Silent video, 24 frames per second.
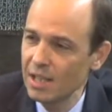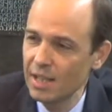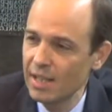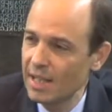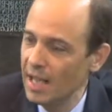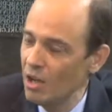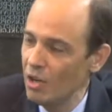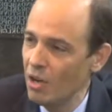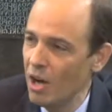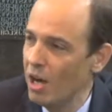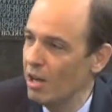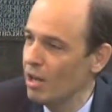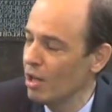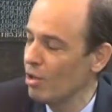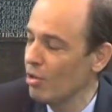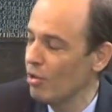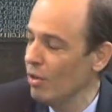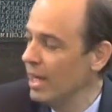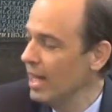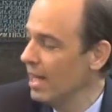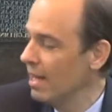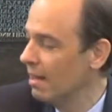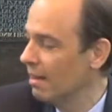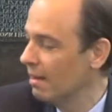They're not
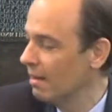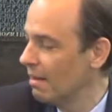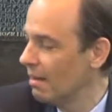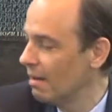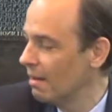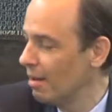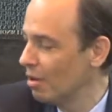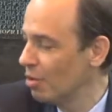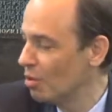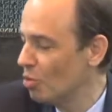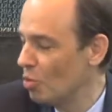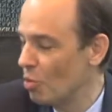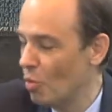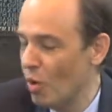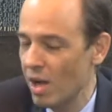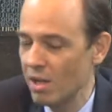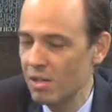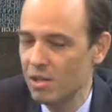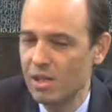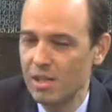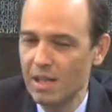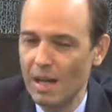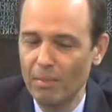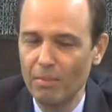agreeing to
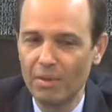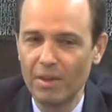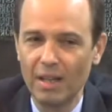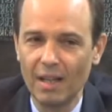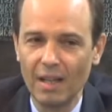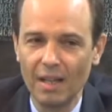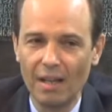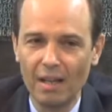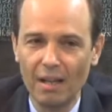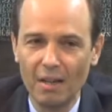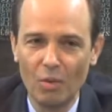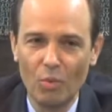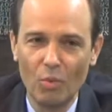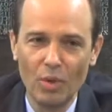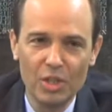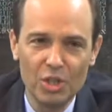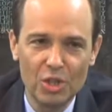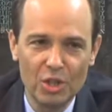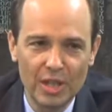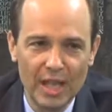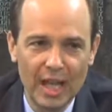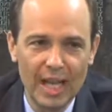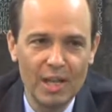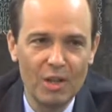watch something
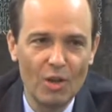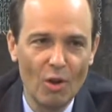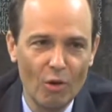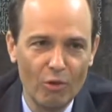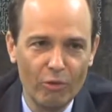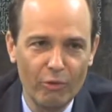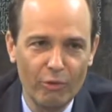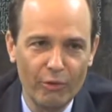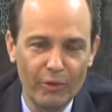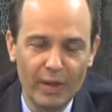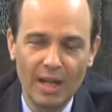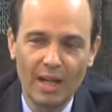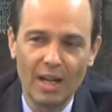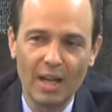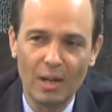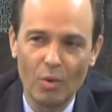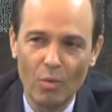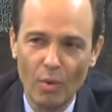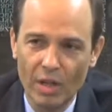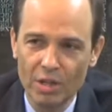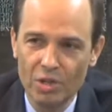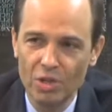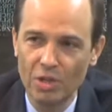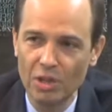which they don't feel
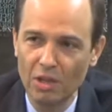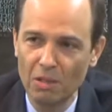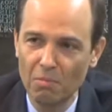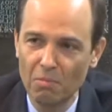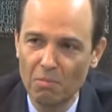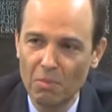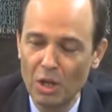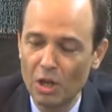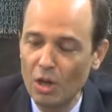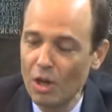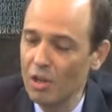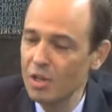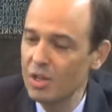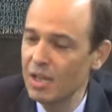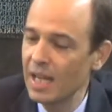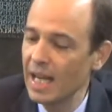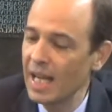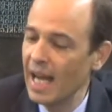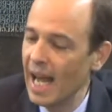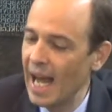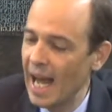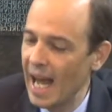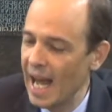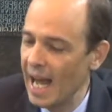like watching because
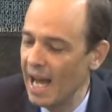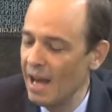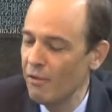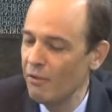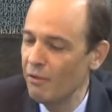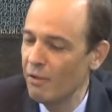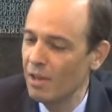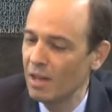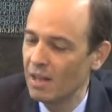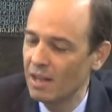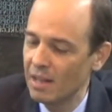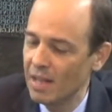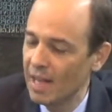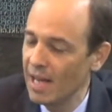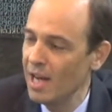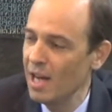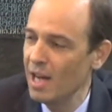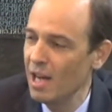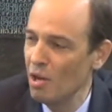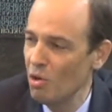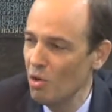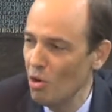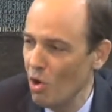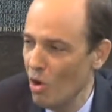they have
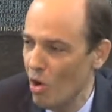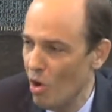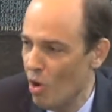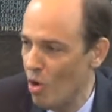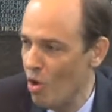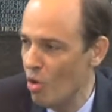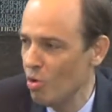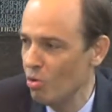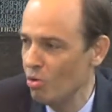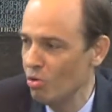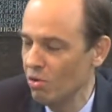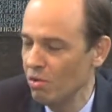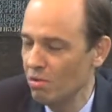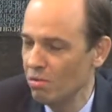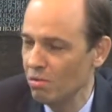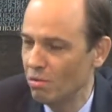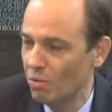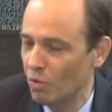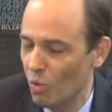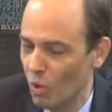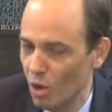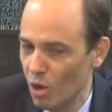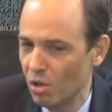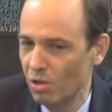their own
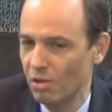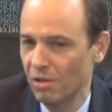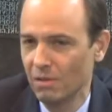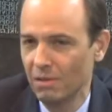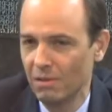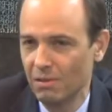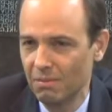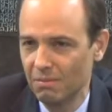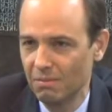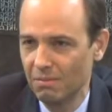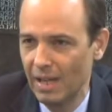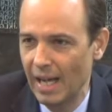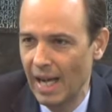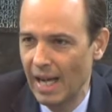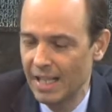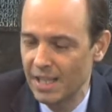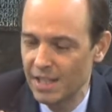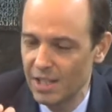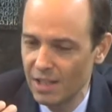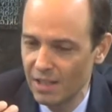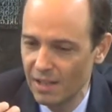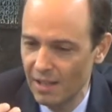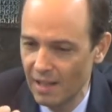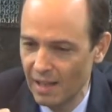world.
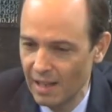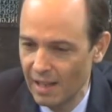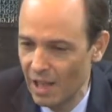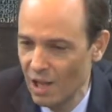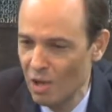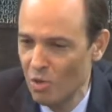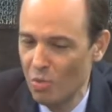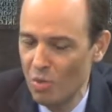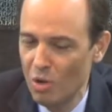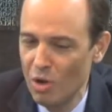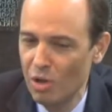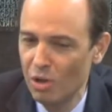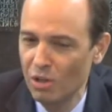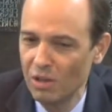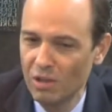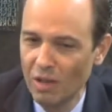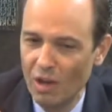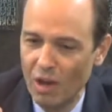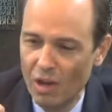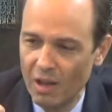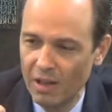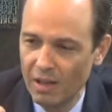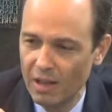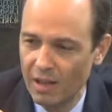It's their
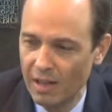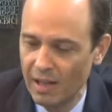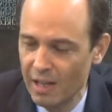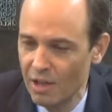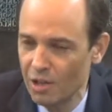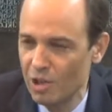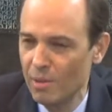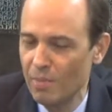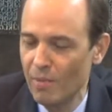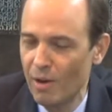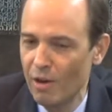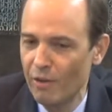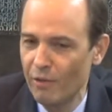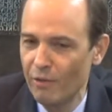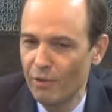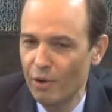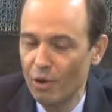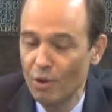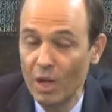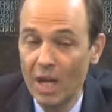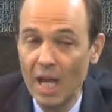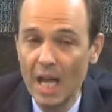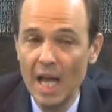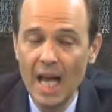world on their
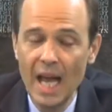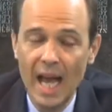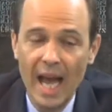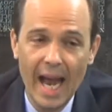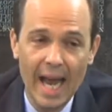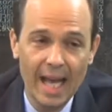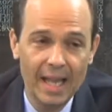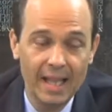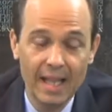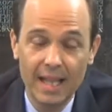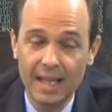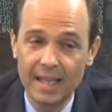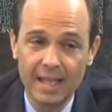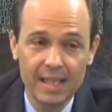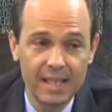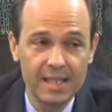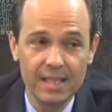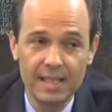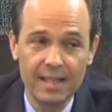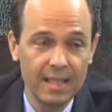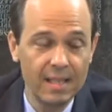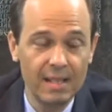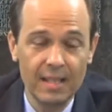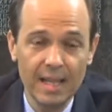smartphone, and
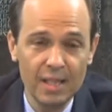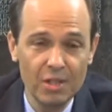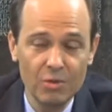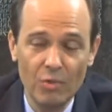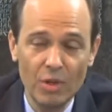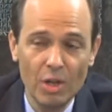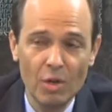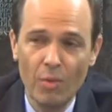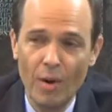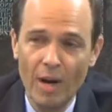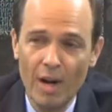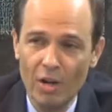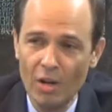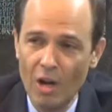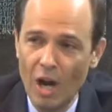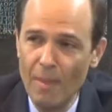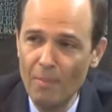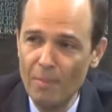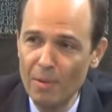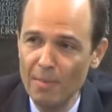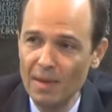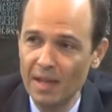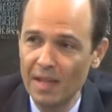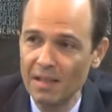it doesn't require
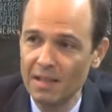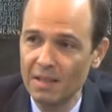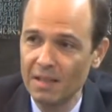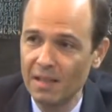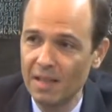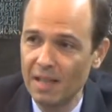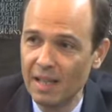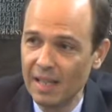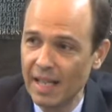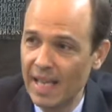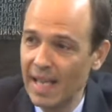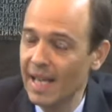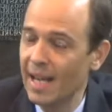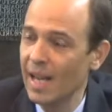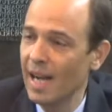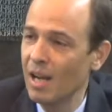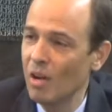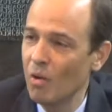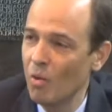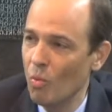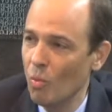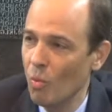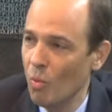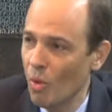compromise. They
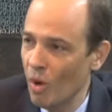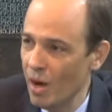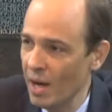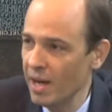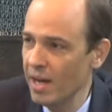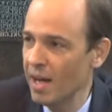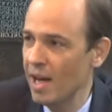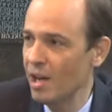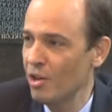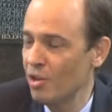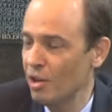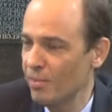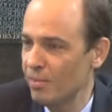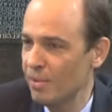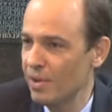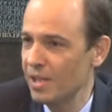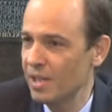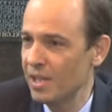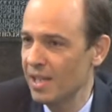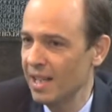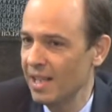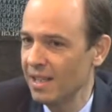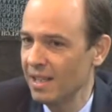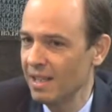get
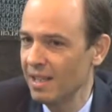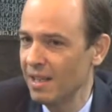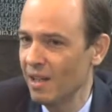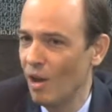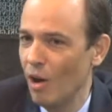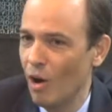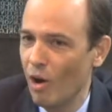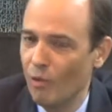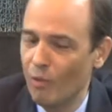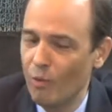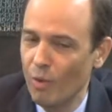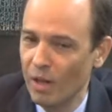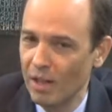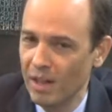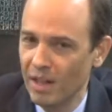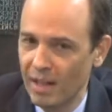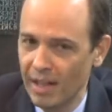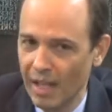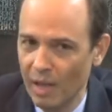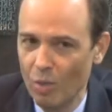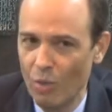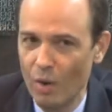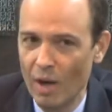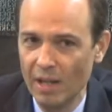100% of what
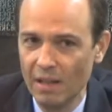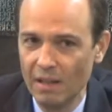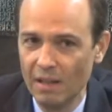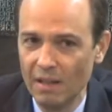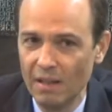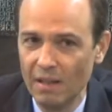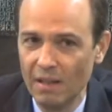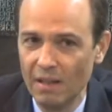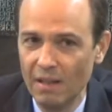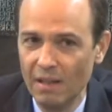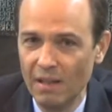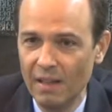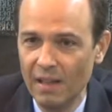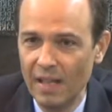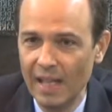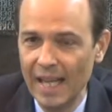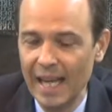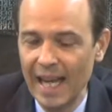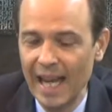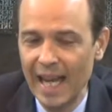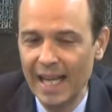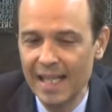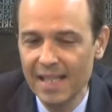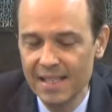they want.
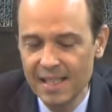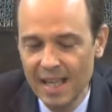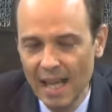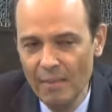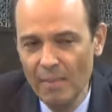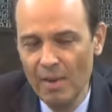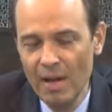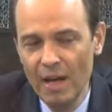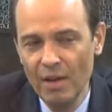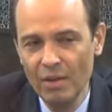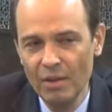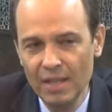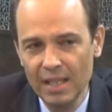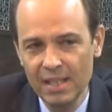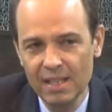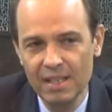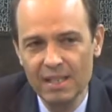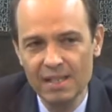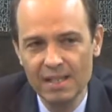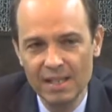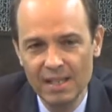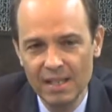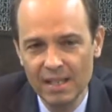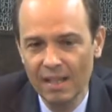And somehow this
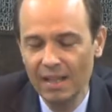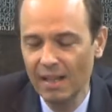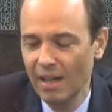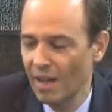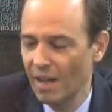is